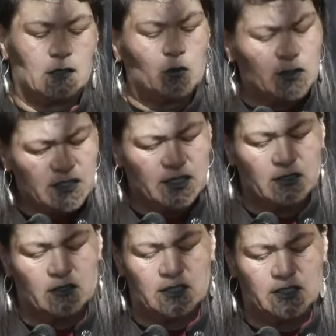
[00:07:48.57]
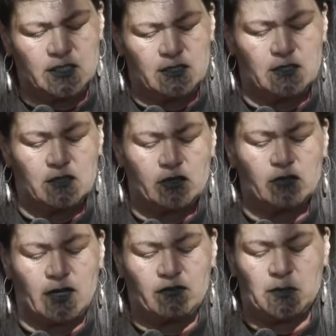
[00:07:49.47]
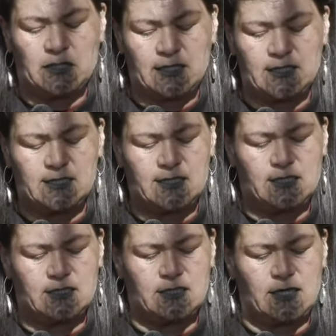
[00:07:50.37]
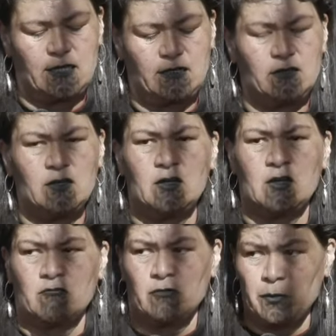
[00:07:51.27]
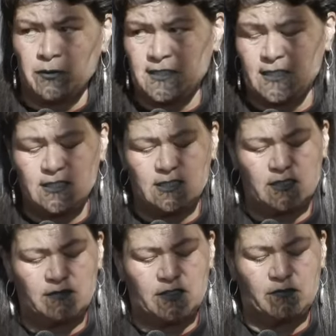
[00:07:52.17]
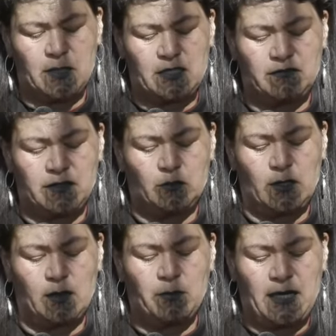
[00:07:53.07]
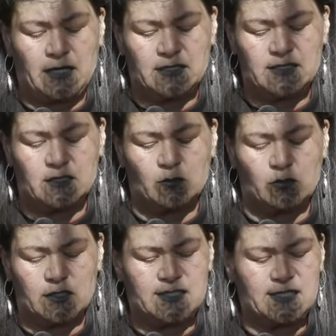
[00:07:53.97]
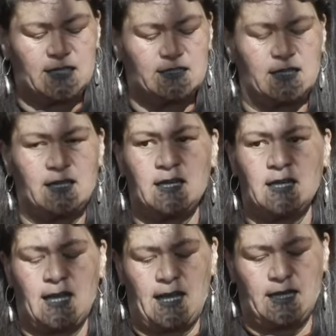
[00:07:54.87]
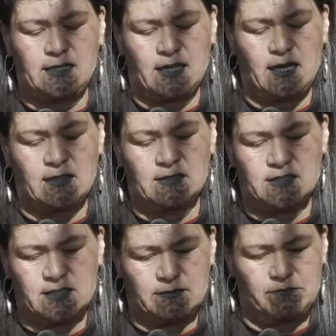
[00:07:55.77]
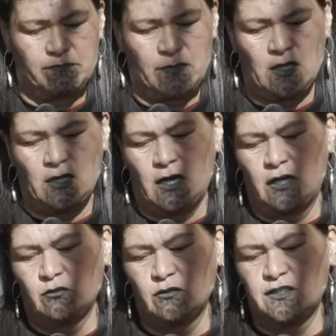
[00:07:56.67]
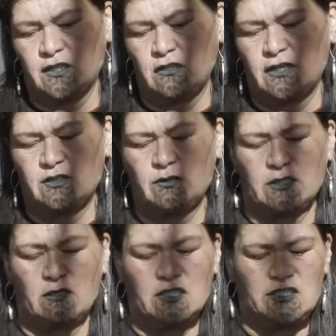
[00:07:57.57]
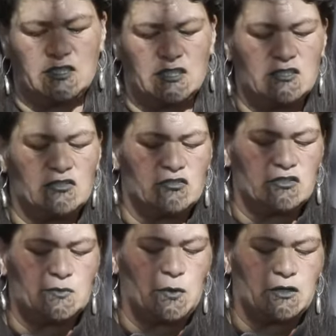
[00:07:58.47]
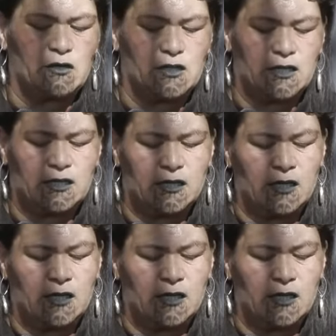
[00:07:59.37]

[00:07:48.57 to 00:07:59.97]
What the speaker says: I want to acknowledge the local government leaders here today, representatives of Mana Whenua, our partners in the water sector, and others. I'd also like to acknowledge and introduce my colleague,